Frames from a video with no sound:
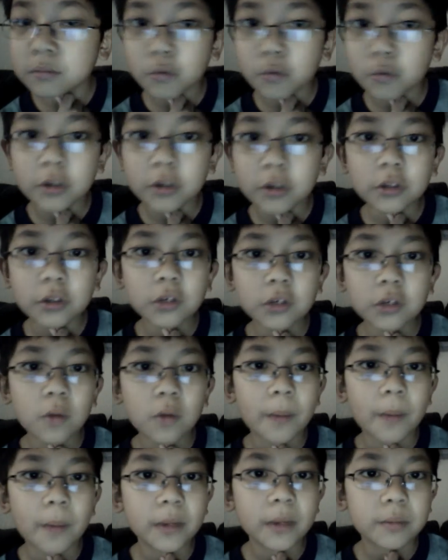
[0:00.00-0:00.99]
What do you
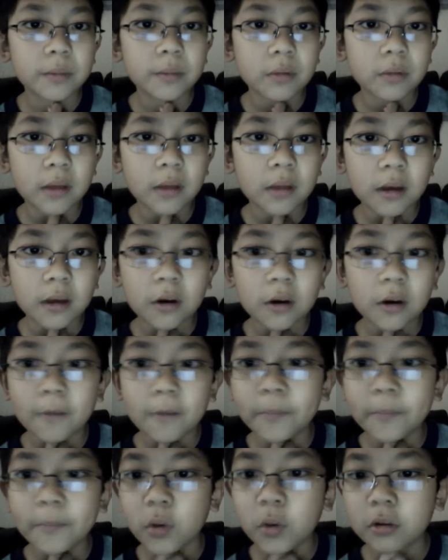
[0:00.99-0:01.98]
want me to play?
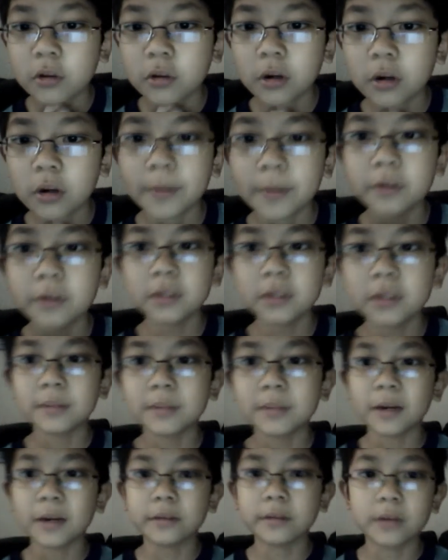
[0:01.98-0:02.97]
Oh, the turbo
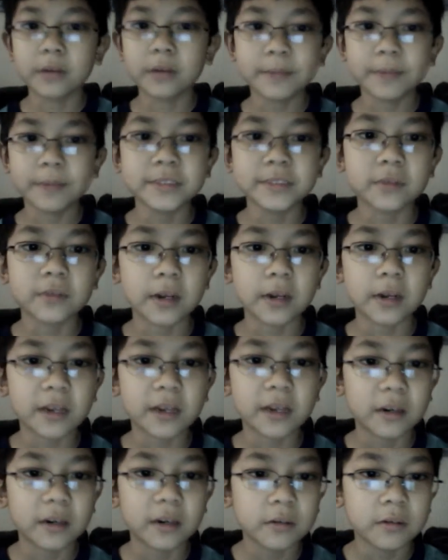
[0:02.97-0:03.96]
dismount's an option right
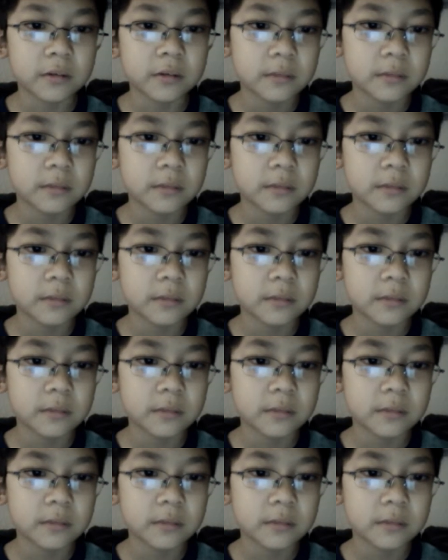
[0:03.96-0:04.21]
now.